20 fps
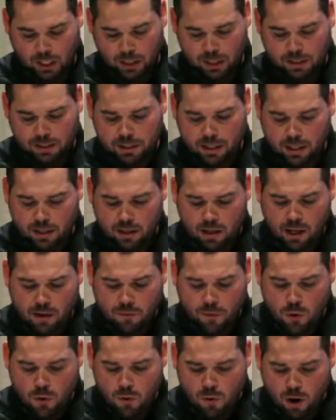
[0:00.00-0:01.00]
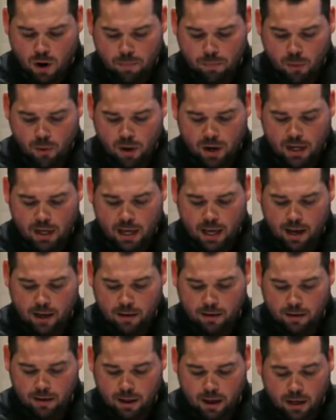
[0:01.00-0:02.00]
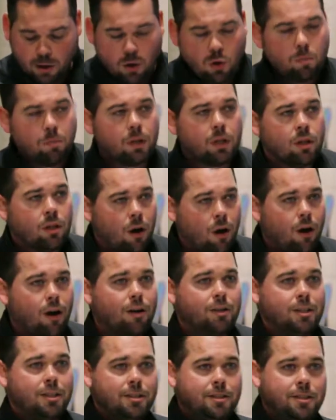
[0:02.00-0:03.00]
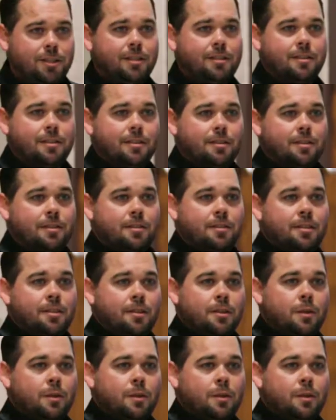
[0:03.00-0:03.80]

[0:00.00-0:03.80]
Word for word: You see, if you are born again and you belong to Jesus,